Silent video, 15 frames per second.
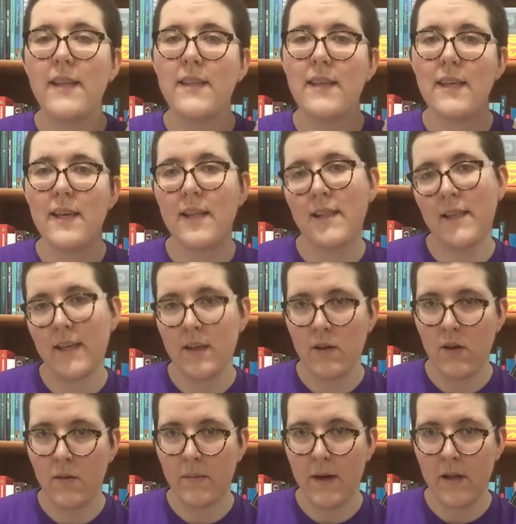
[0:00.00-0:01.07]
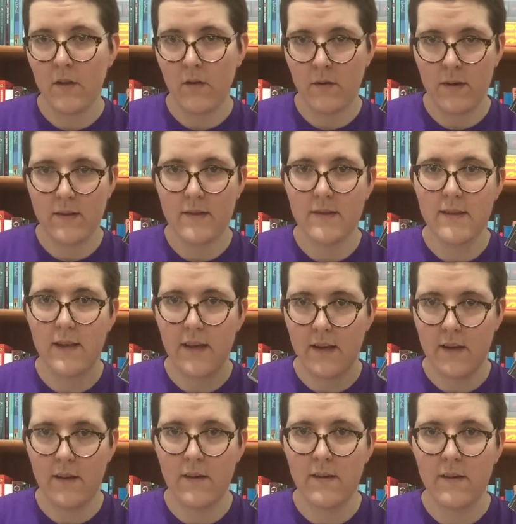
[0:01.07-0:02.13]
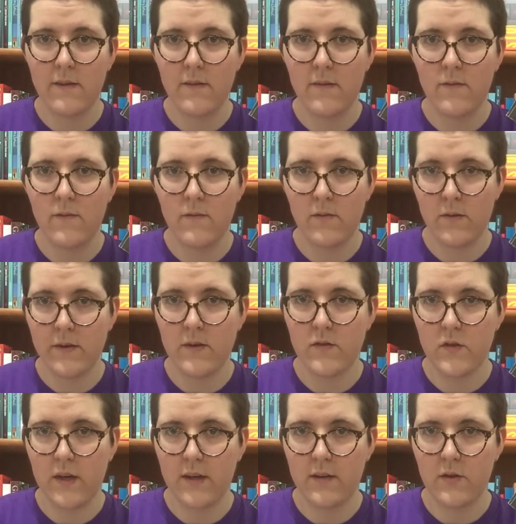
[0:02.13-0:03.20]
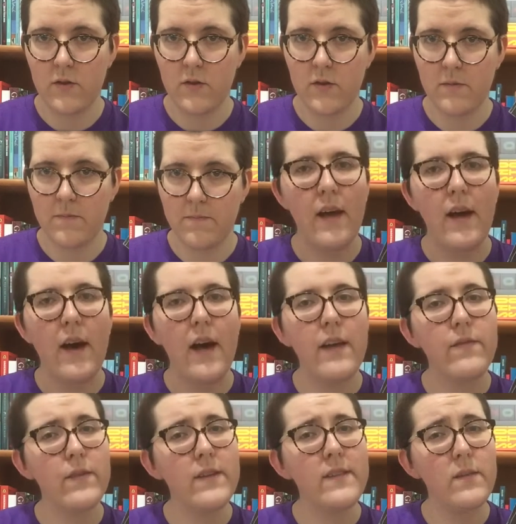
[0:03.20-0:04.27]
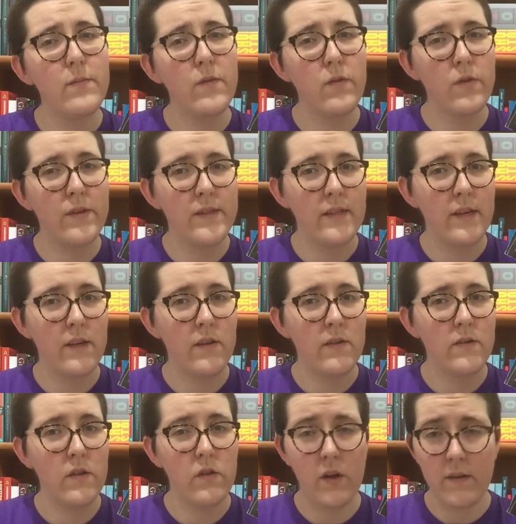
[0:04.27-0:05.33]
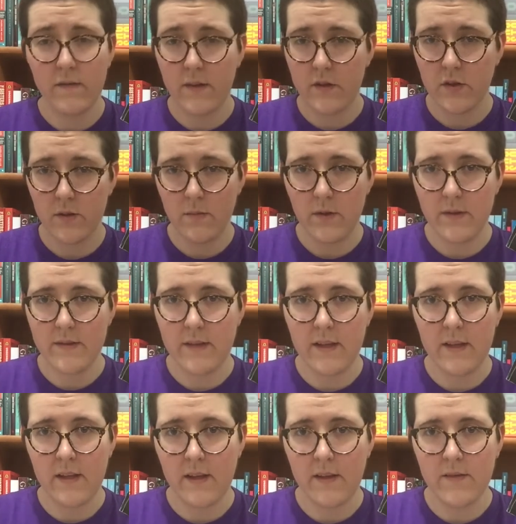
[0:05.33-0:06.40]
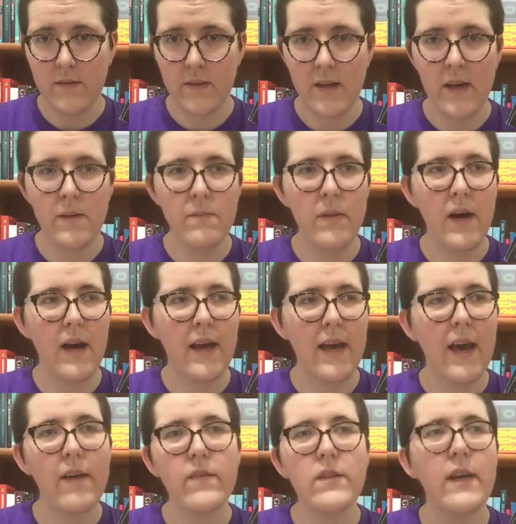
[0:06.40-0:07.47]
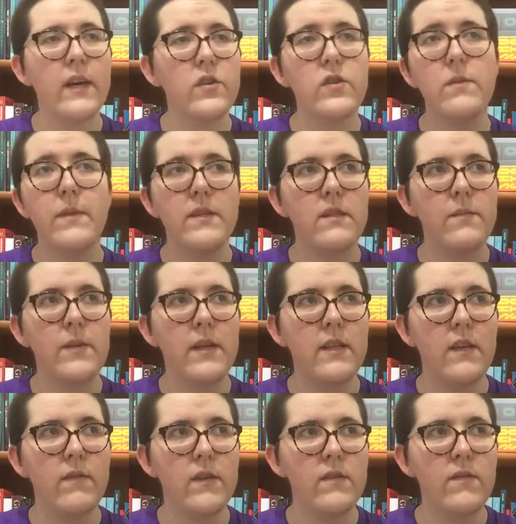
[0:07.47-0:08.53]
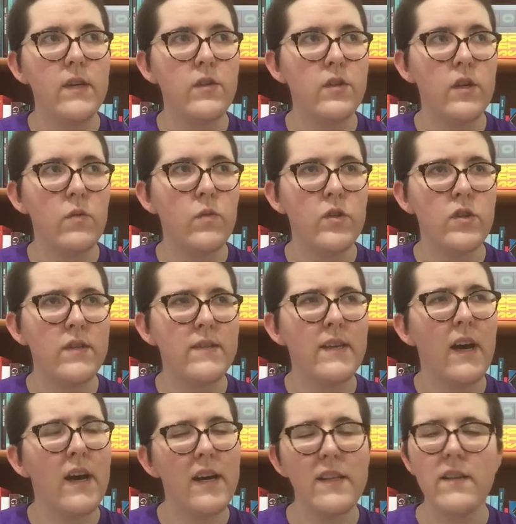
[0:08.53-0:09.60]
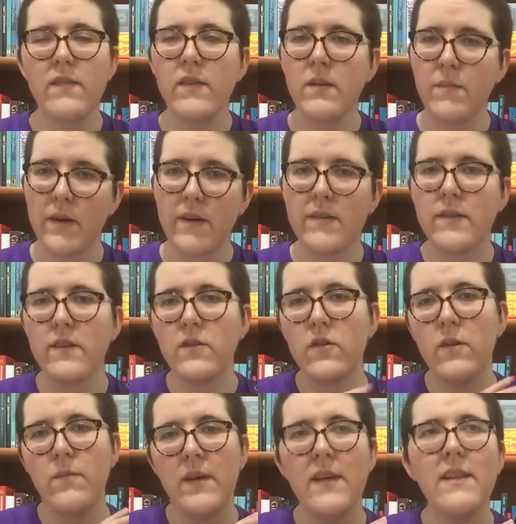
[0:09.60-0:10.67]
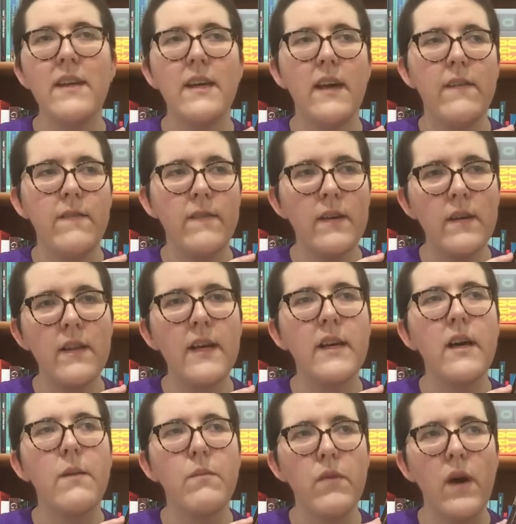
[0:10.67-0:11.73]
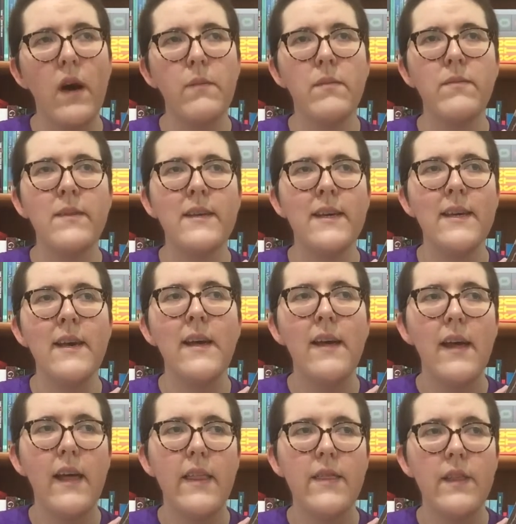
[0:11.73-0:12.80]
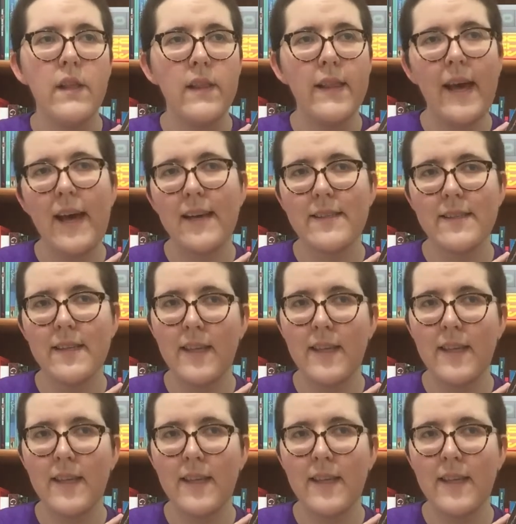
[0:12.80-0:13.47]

The Illegal by Lawrence Hill for this challenge. I've read some of Lawrence Hill's nonfiction books and I loved them. I haven't actually picked up any of his fiction, which is kind of embarrassing to admit. I feel like I'm probably the last